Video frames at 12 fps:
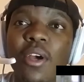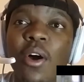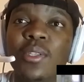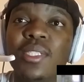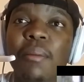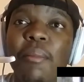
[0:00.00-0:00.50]
Oh,
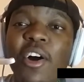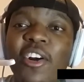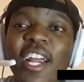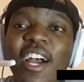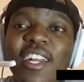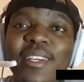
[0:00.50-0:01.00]
it's the
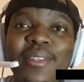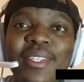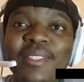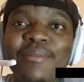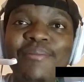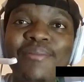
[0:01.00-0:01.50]
Moriarty
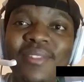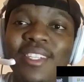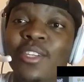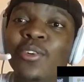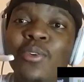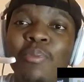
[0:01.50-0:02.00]
one. The
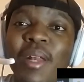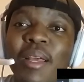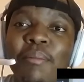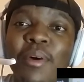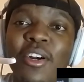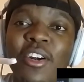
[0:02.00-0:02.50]
dude Airport.
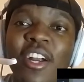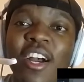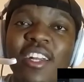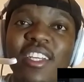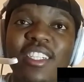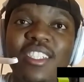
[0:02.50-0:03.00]
Played
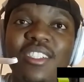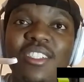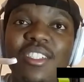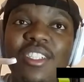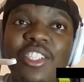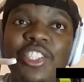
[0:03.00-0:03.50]
Moriarty in
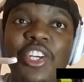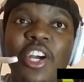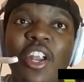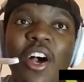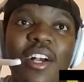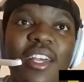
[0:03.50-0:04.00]
Terminal
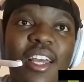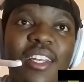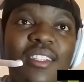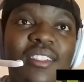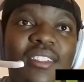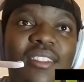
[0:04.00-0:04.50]
Sherlock 3. And...